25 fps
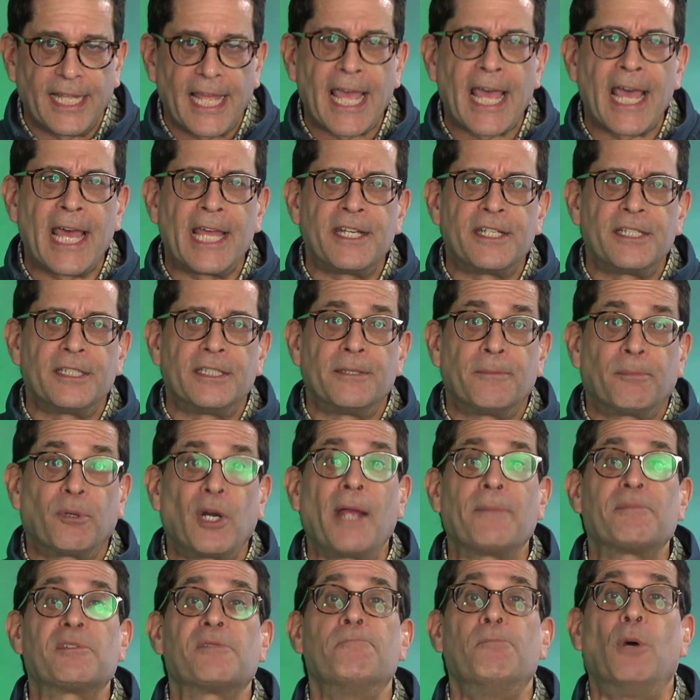and,
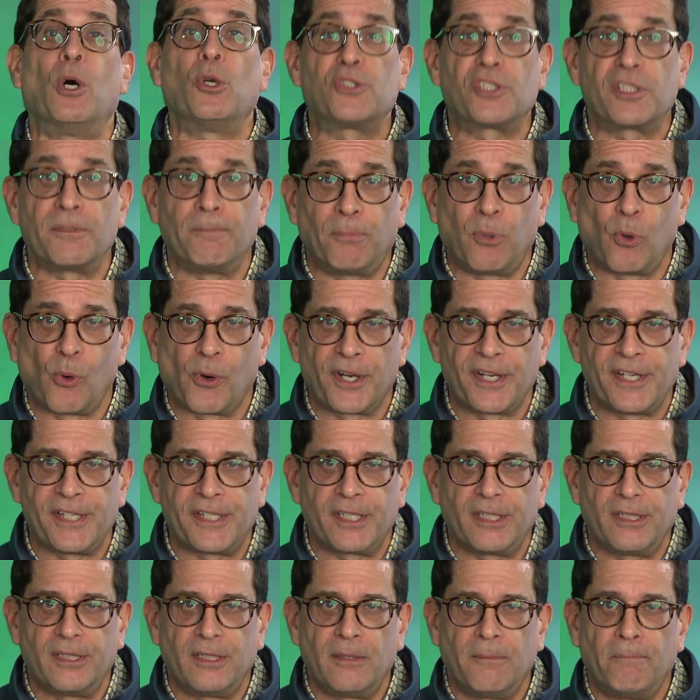perhaps most
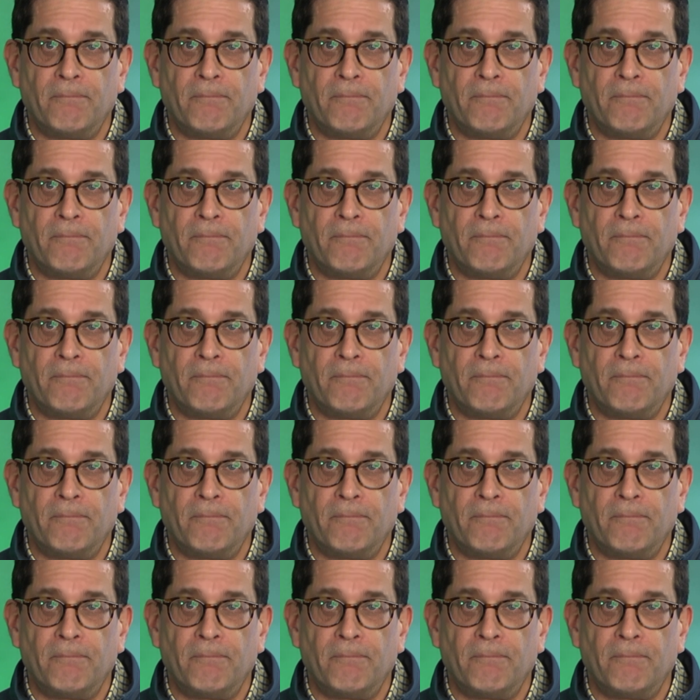important,